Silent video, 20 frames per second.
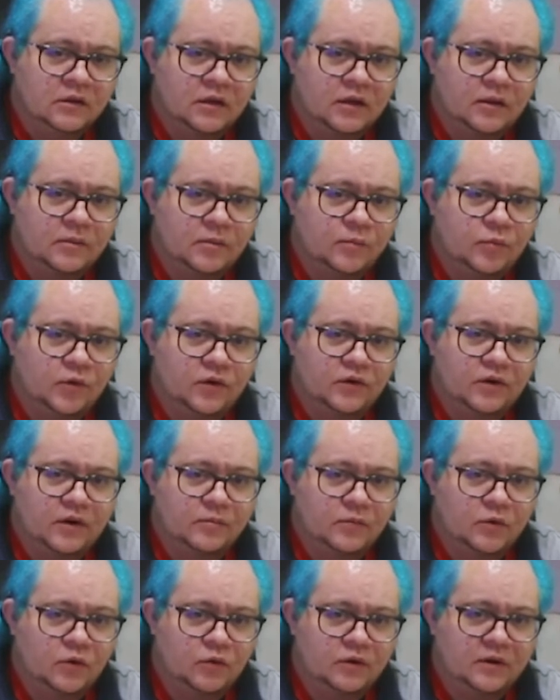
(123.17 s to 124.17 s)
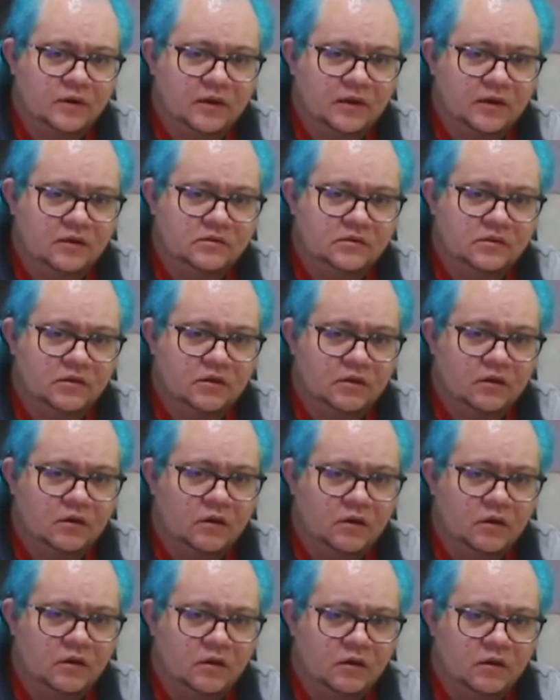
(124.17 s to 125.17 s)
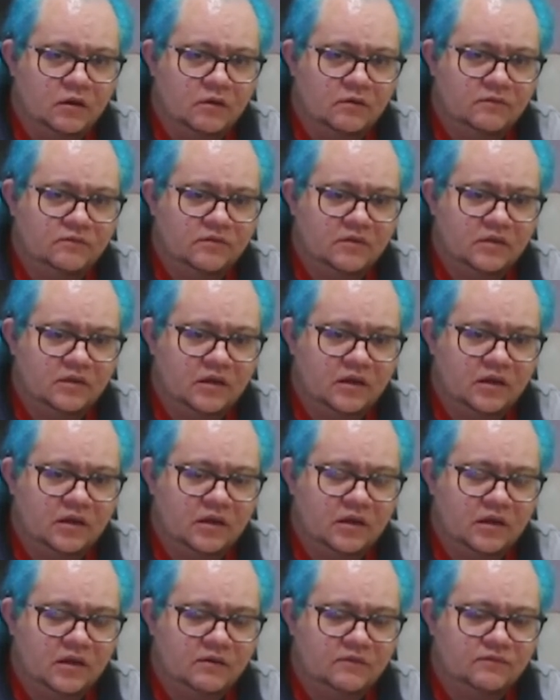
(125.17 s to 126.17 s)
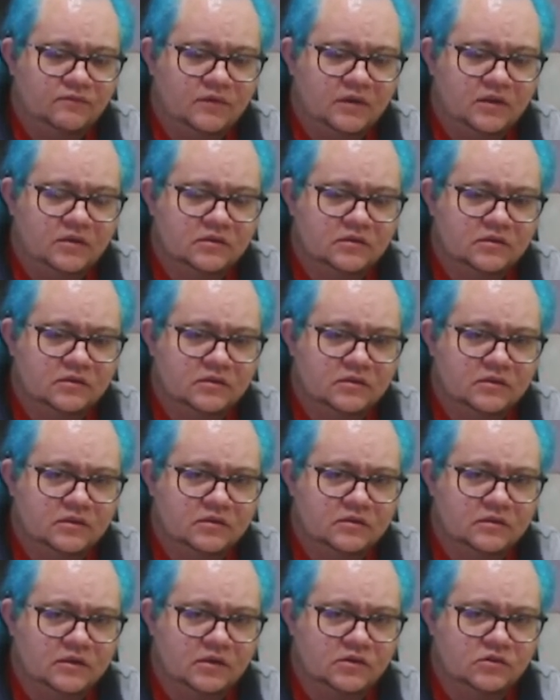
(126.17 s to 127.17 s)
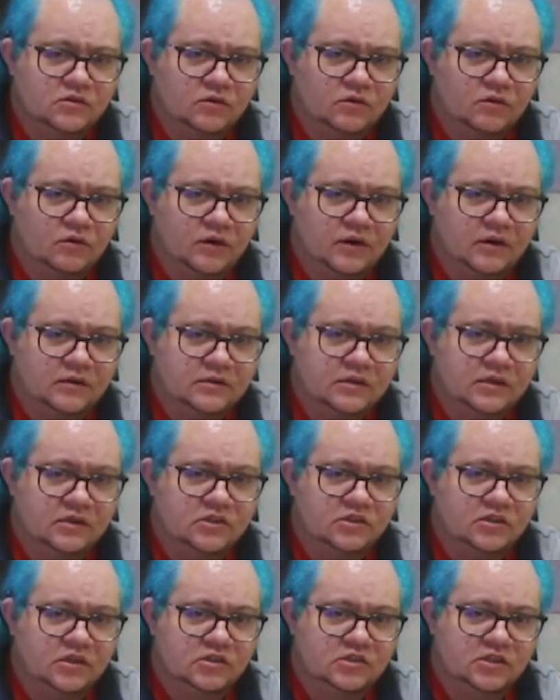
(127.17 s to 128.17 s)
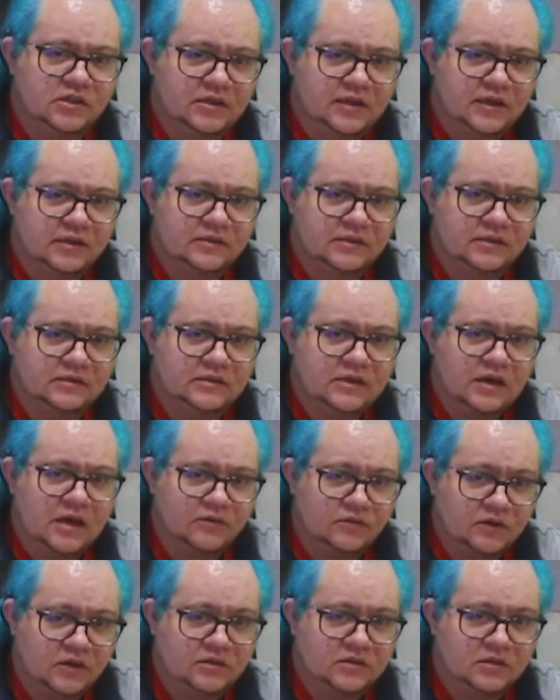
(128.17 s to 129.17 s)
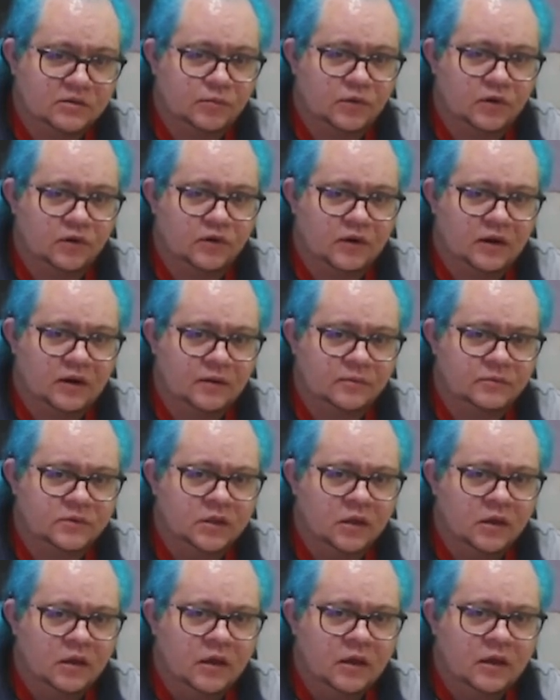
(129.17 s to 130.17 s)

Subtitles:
I'm the program coordinator of the VITS Sexual Orientation and Gender Identity Advocacy Programs